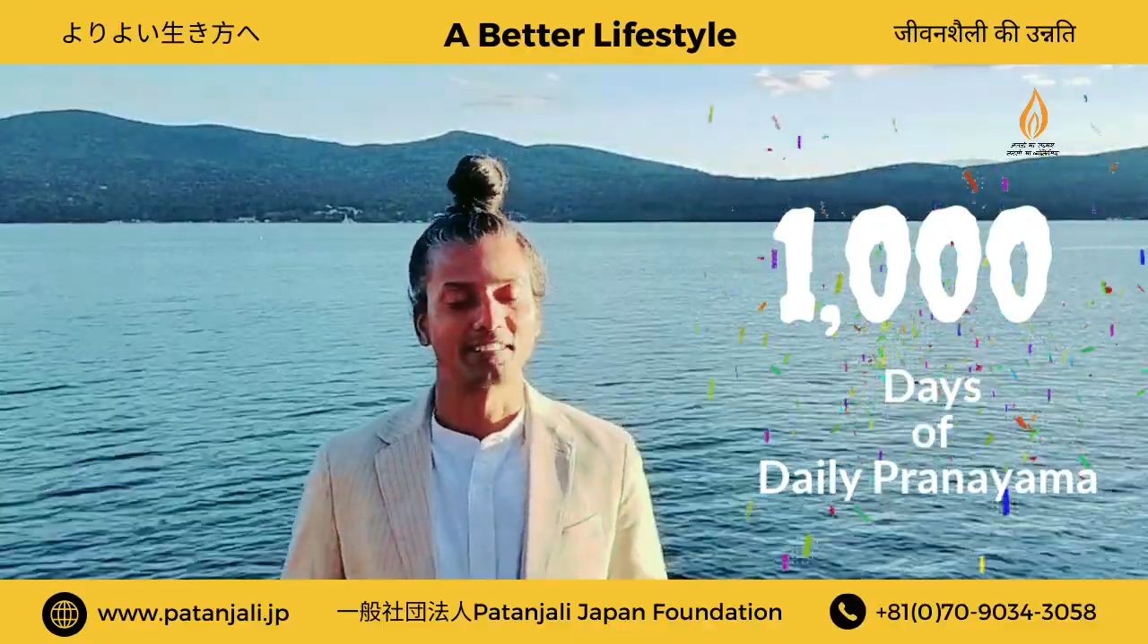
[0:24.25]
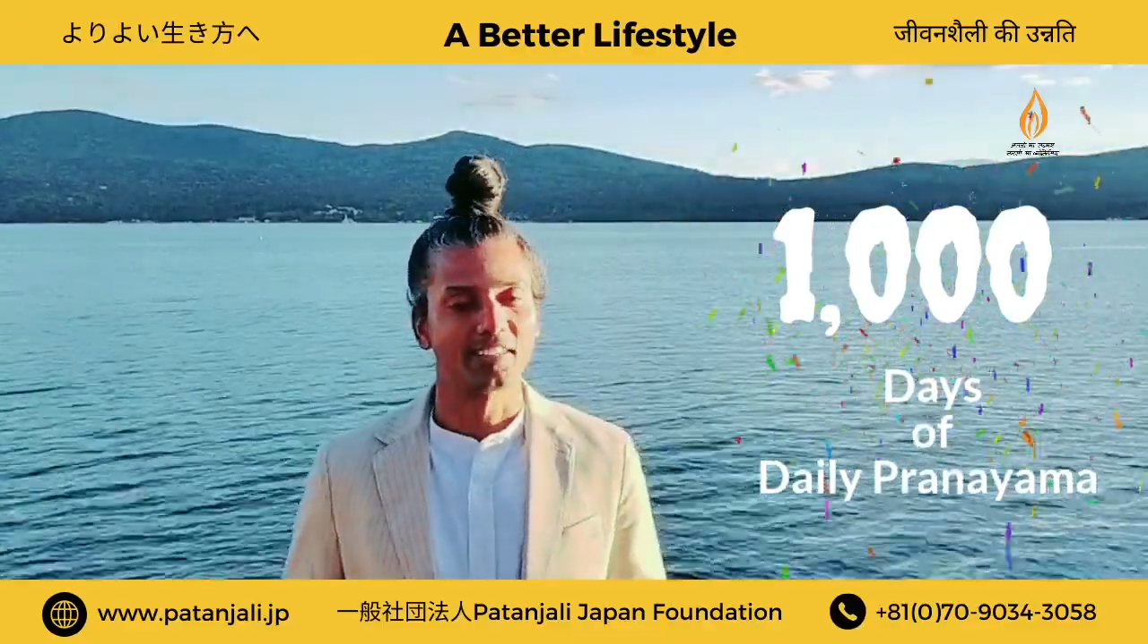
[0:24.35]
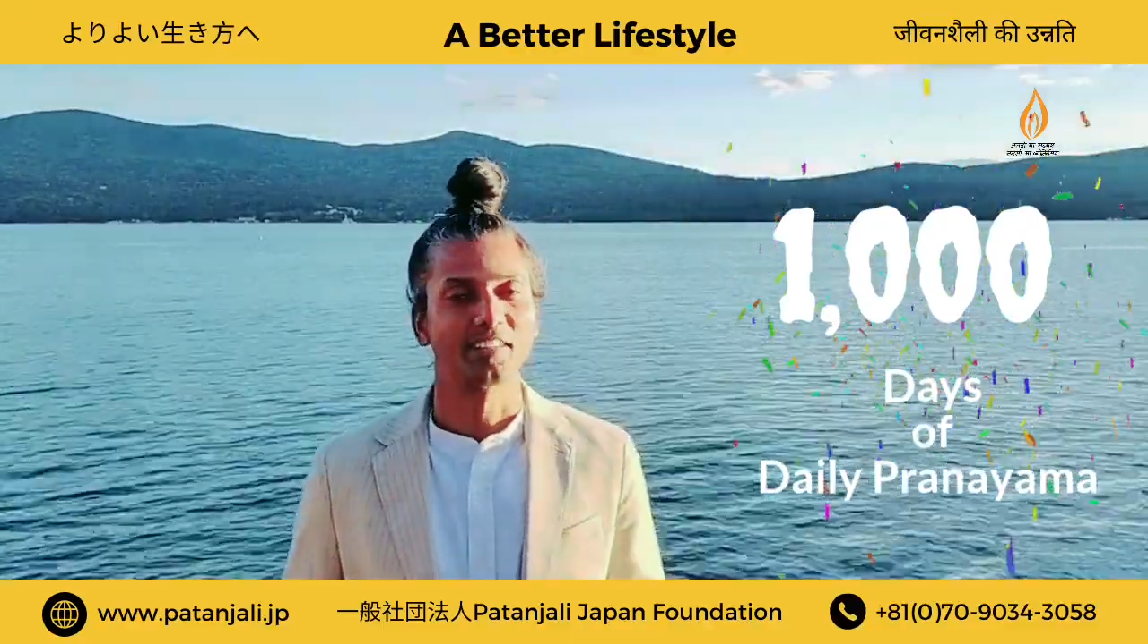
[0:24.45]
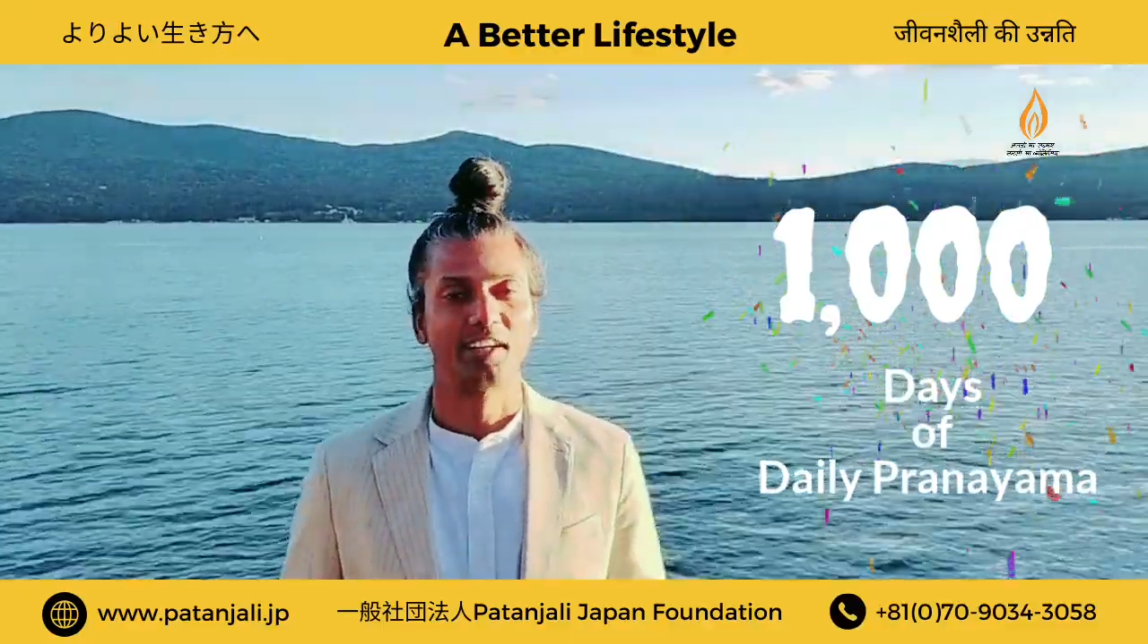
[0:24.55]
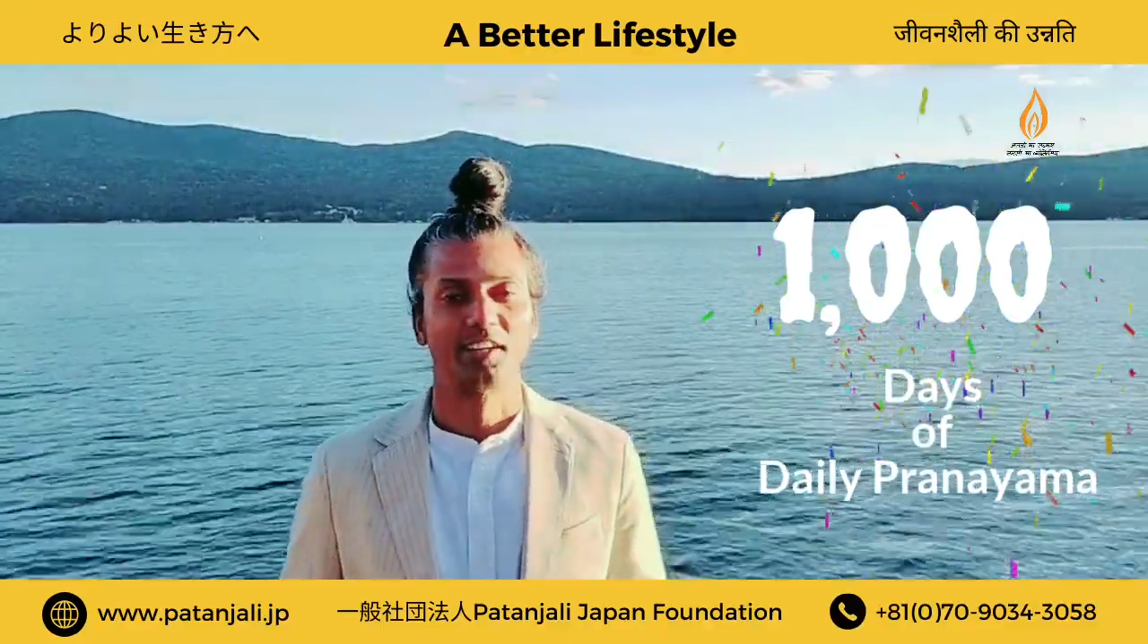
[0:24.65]

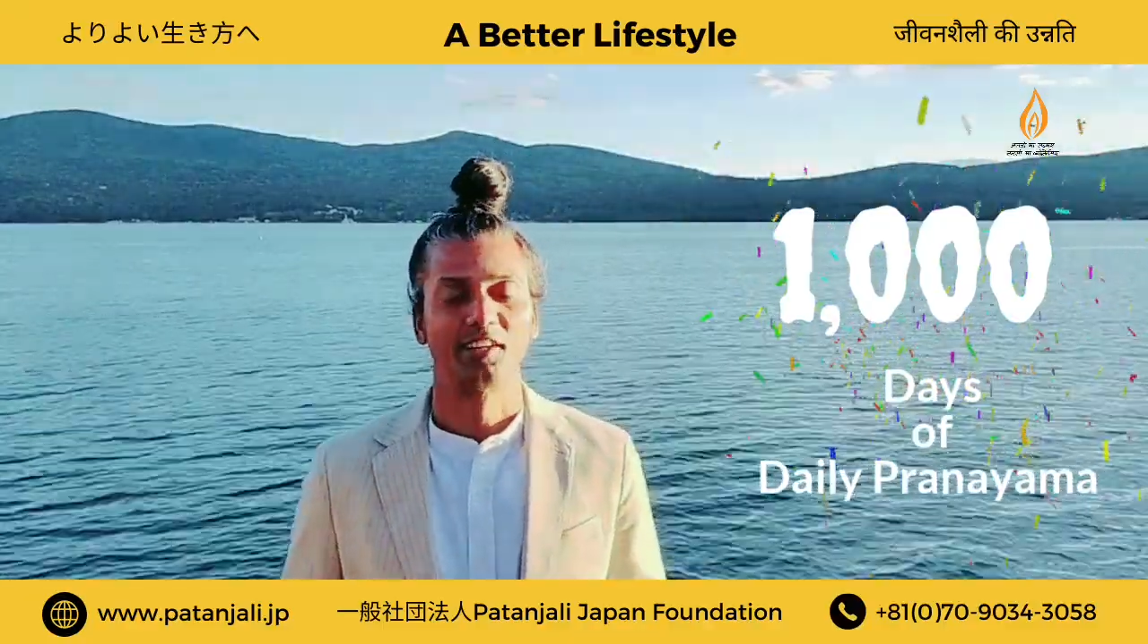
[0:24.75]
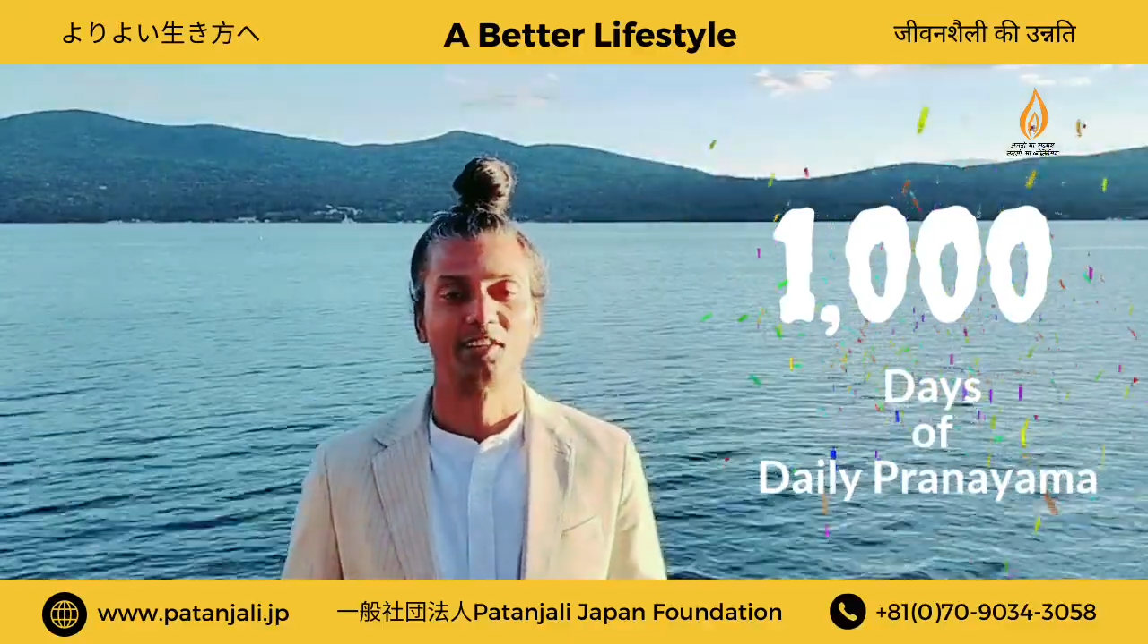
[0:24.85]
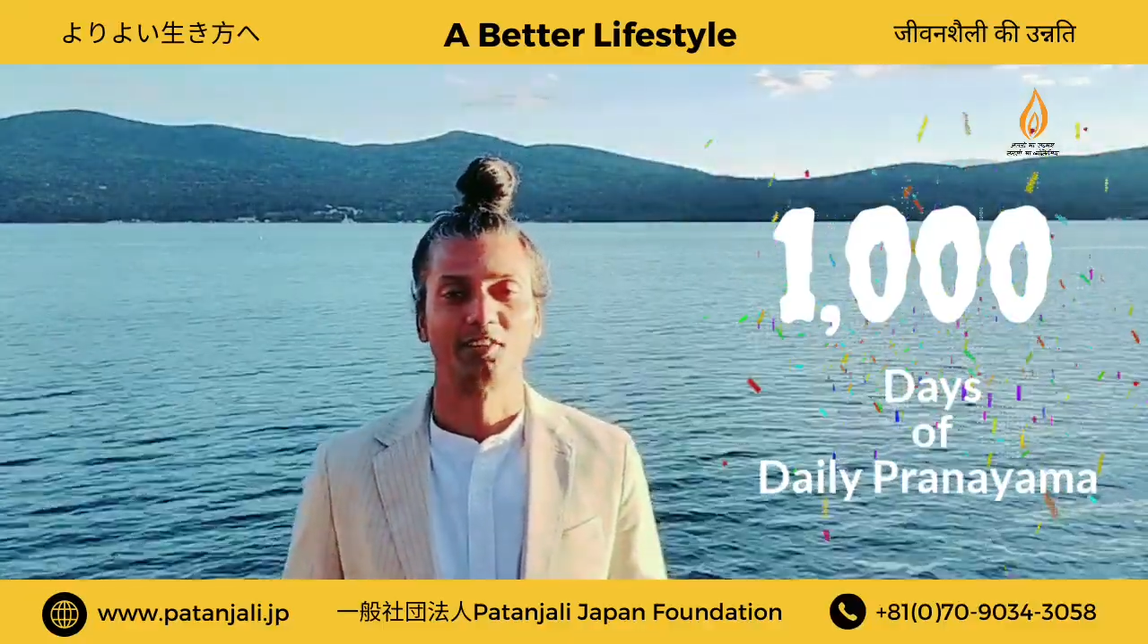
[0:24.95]
Asate,